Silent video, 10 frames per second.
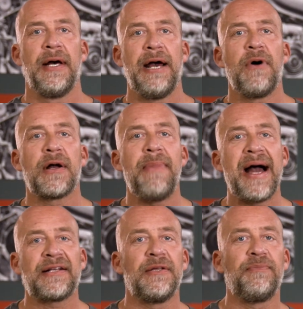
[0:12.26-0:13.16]
Hey, welcome
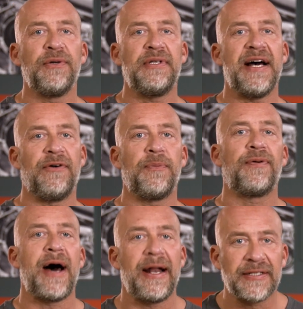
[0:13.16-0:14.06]
back to the BlueDevil
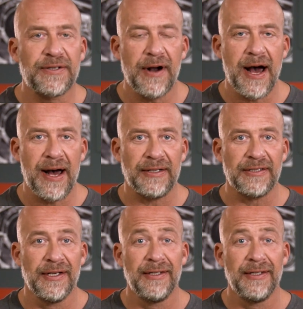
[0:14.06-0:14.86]
Products Garage.